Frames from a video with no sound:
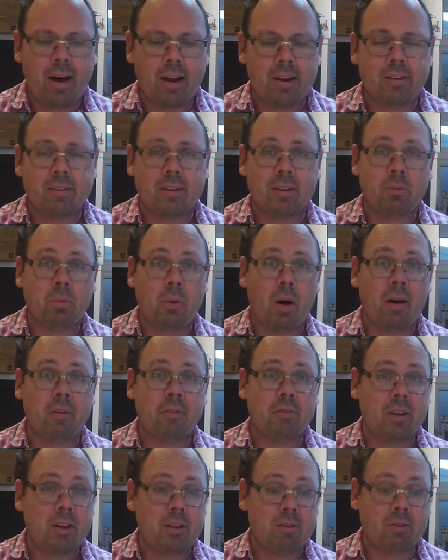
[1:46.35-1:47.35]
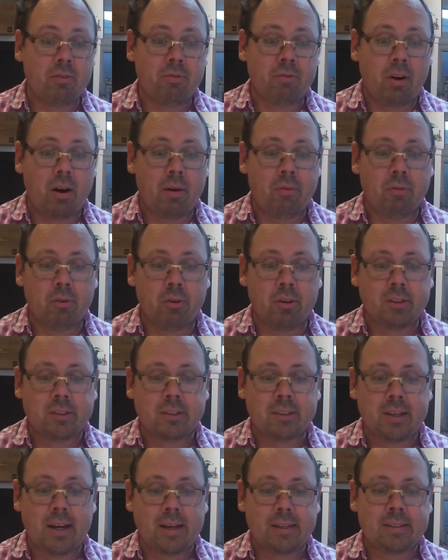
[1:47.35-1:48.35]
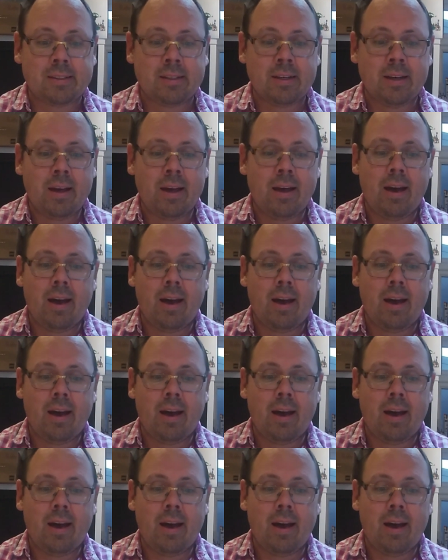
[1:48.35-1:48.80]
At least that's what I've seen so far for this set.